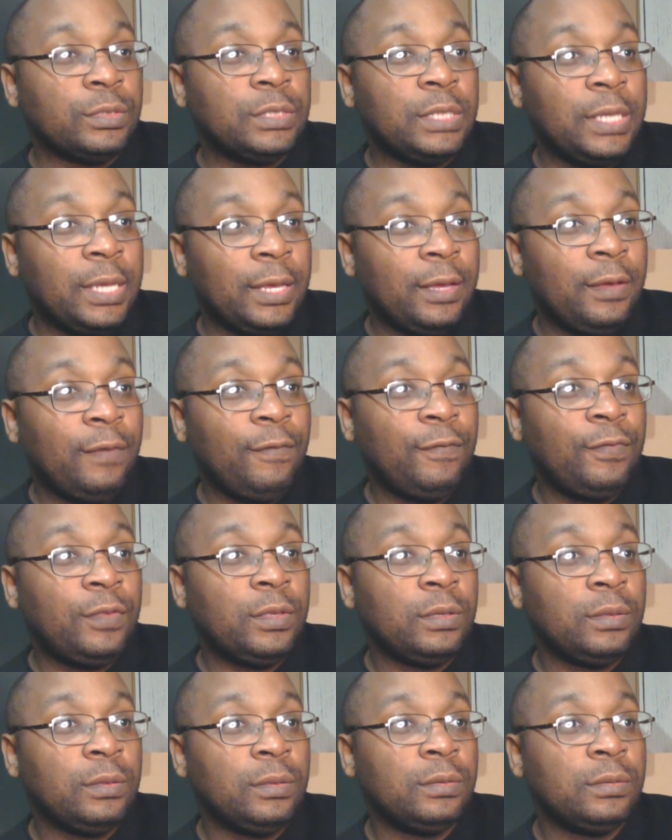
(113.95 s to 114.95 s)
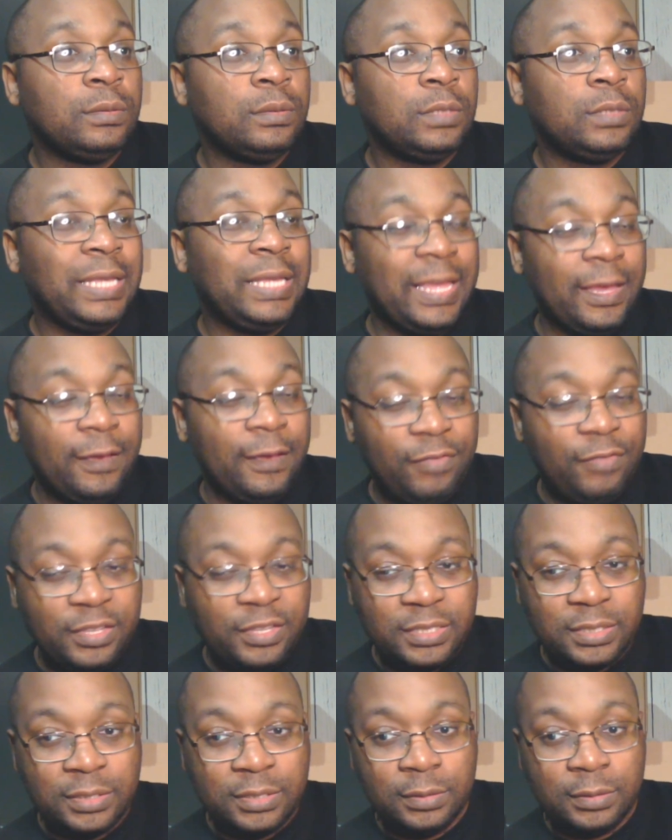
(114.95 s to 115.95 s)
gift,
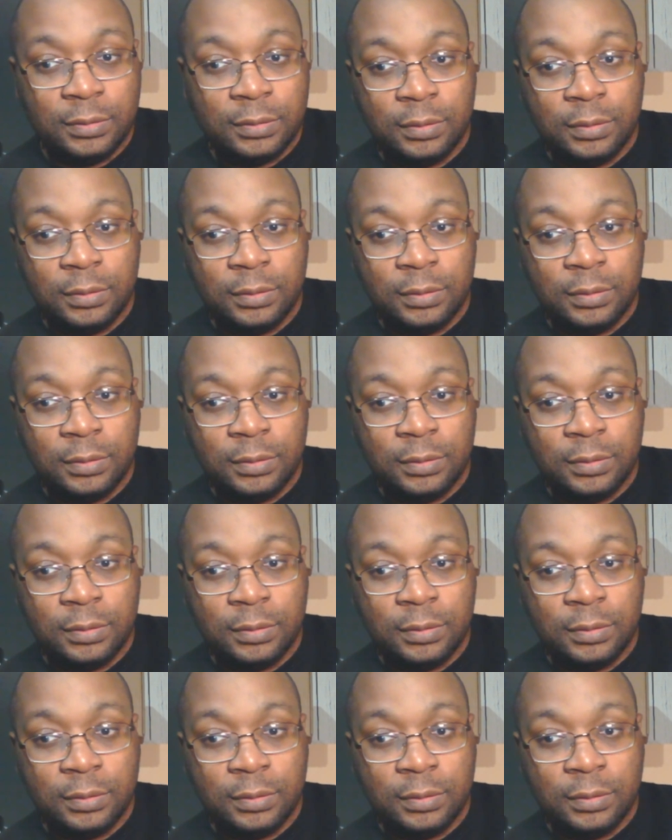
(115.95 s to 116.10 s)
gifts,